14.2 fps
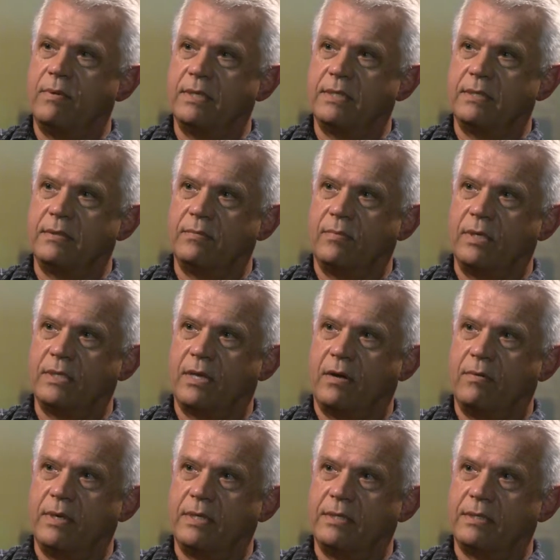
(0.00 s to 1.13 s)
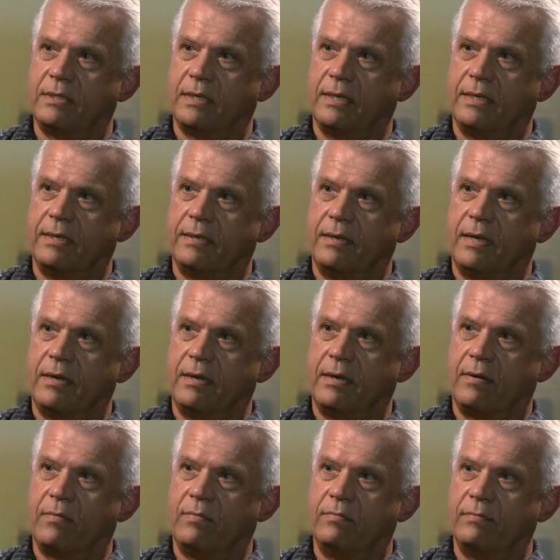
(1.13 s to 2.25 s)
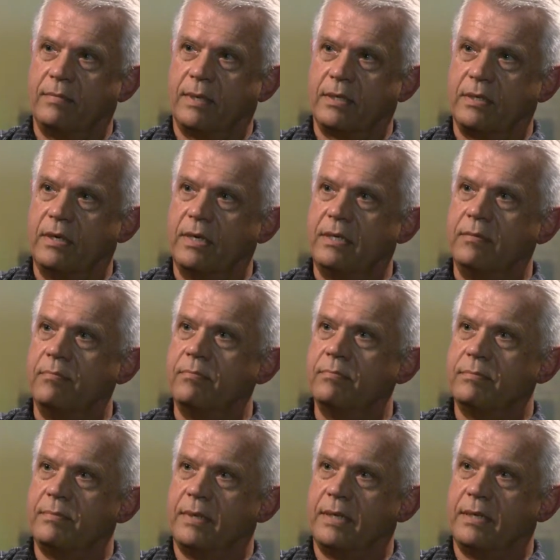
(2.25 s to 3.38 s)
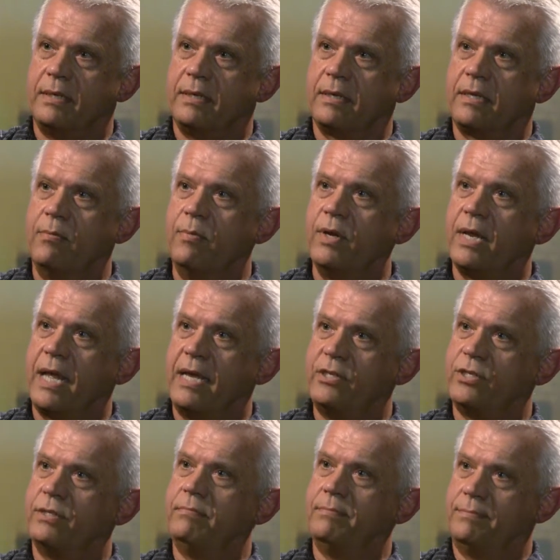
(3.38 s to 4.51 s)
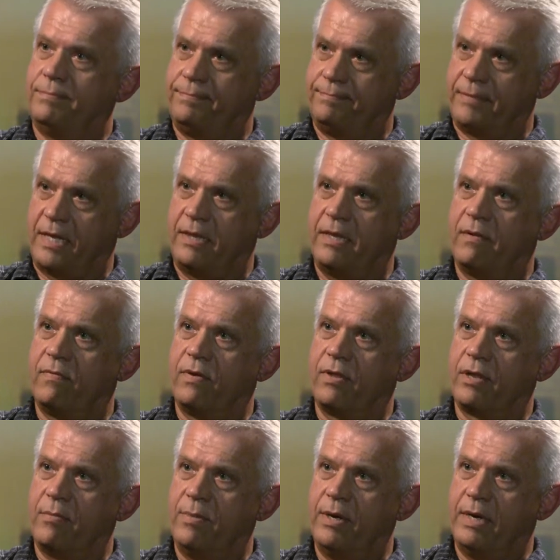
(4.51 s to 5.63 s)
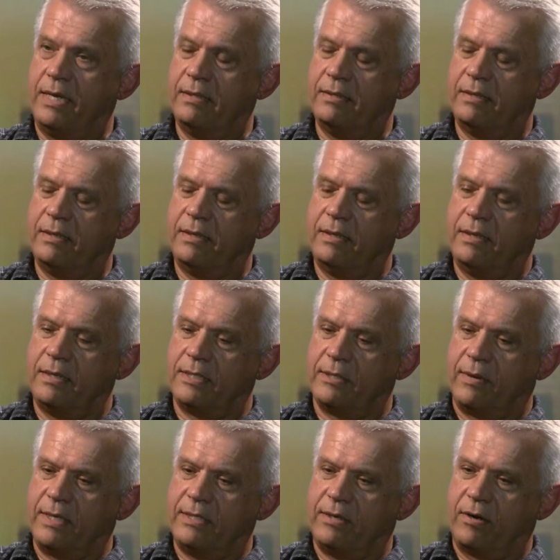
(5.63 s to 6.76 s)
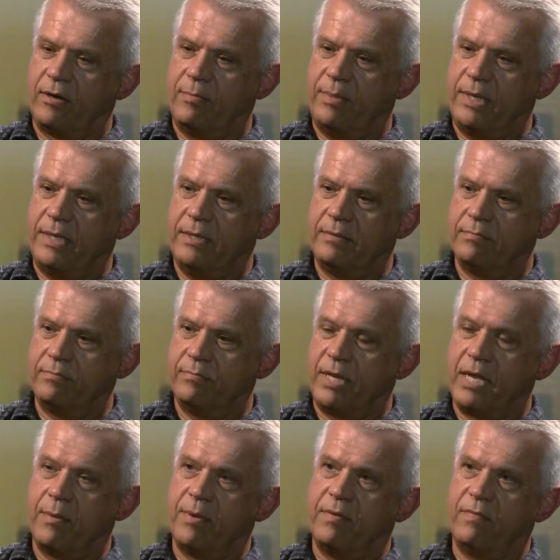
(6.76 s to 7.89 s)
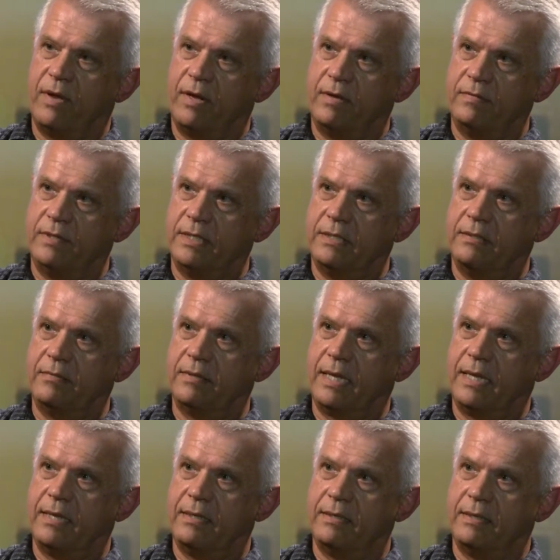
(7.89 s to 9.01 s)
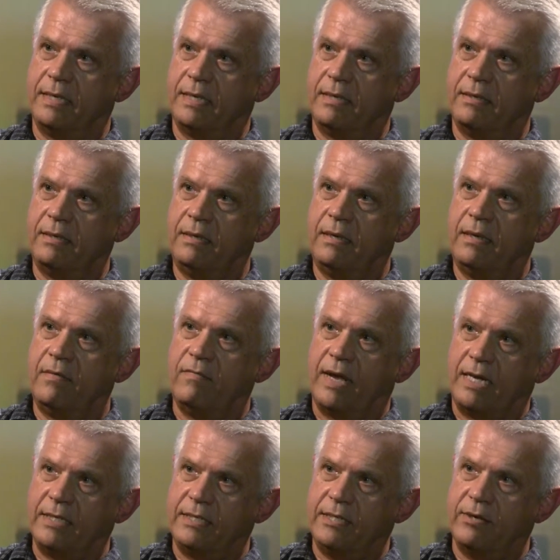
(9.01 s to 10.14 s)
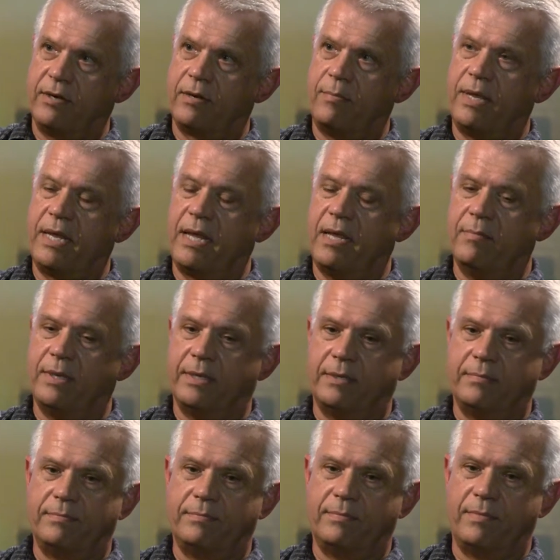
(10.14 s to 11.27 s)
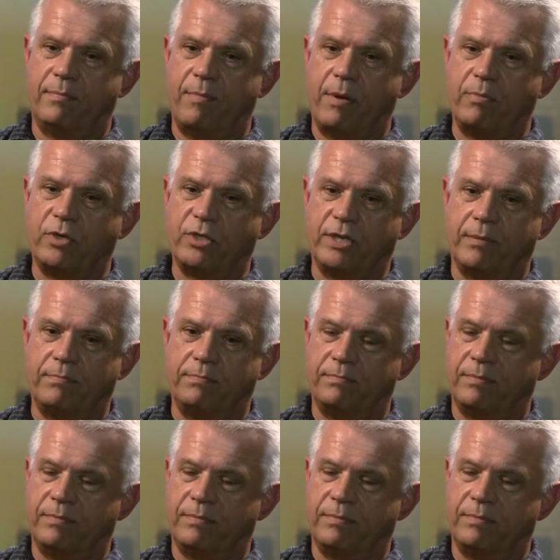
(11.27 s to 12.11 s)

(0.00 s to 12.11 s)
was always a good communication, I think, for the community. So I started to become involved and volunteering, became a membership